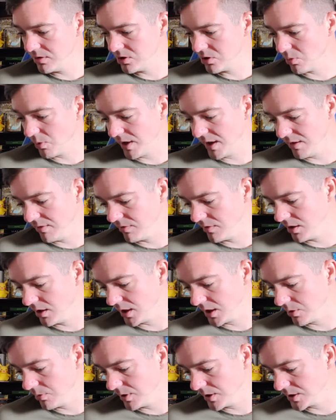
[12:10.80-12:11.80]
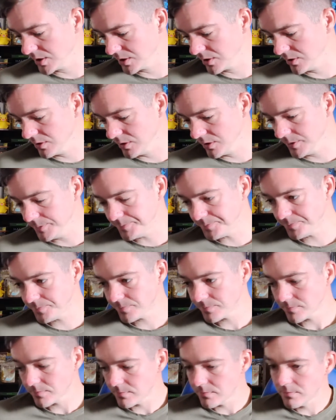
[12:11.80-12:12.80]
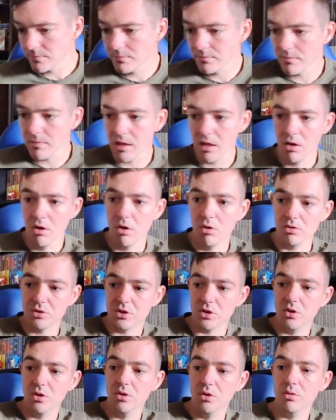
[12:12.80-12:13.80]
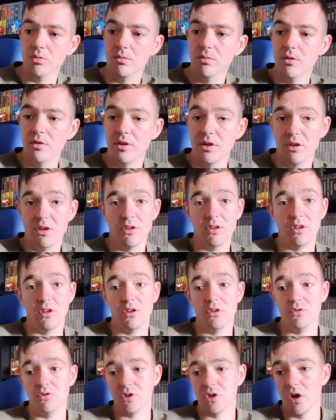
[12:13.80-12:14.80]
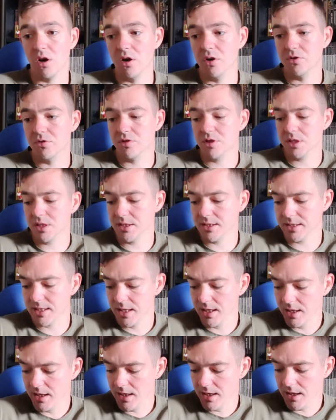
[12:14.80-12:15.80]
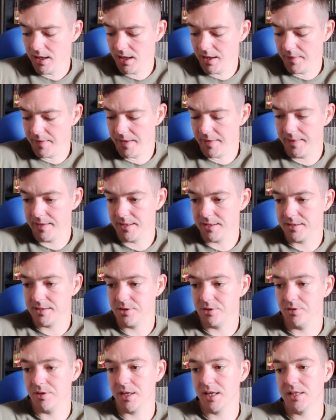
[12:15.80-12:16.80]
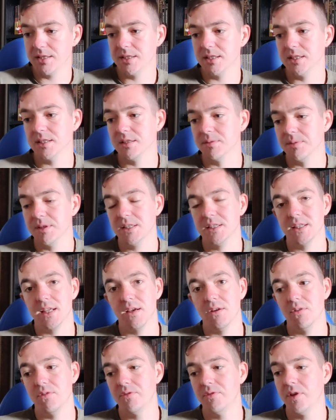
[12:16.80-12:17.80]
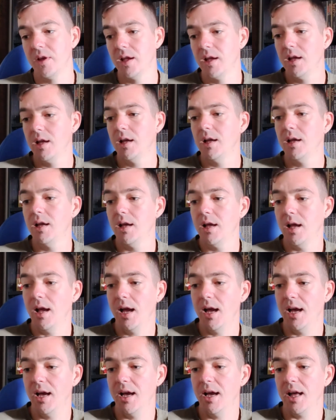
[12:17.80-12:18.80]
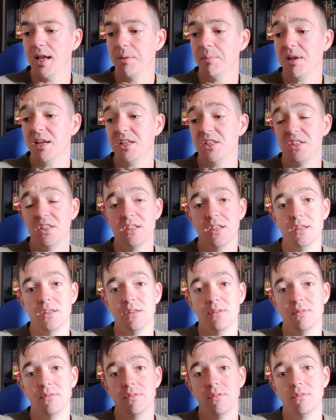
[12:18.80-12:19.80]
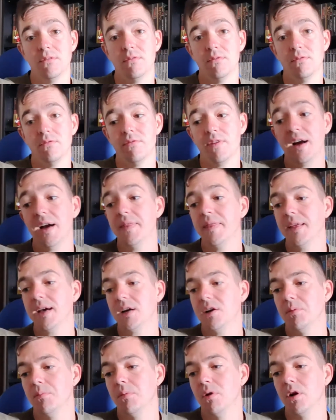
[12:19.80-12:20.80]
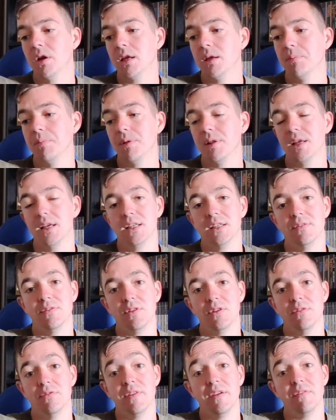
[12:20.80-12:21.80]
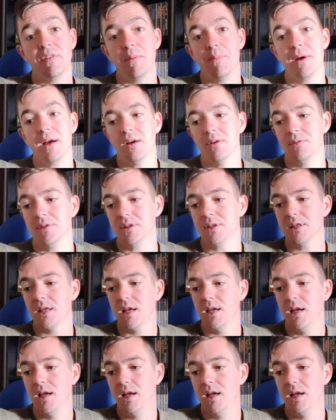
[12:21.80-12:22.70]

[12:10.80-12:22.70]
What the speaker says: 20 or 30 quid or so. Also the loose cartridges, and then the 2DS system itself. And I managed to find that on Marketplace for £50,